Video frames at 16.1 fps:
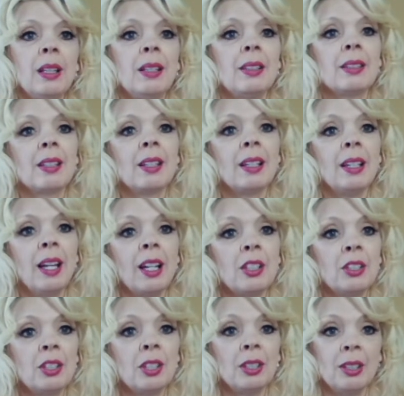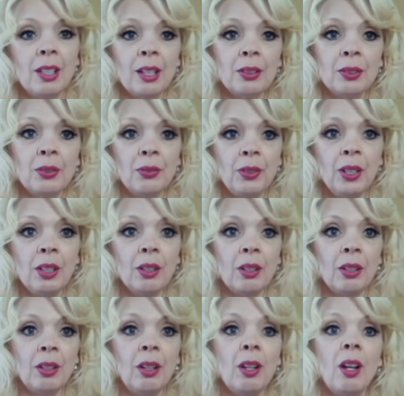this connection does
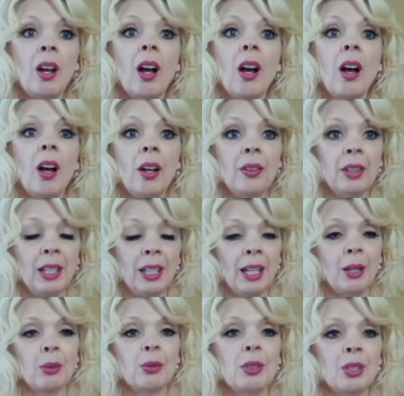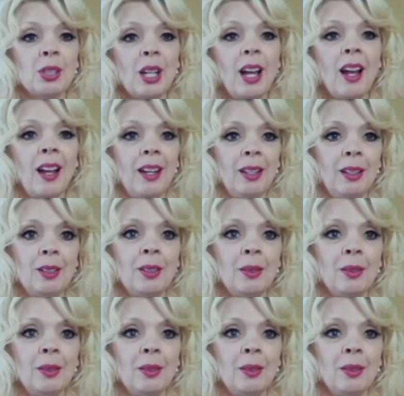feel on the outside.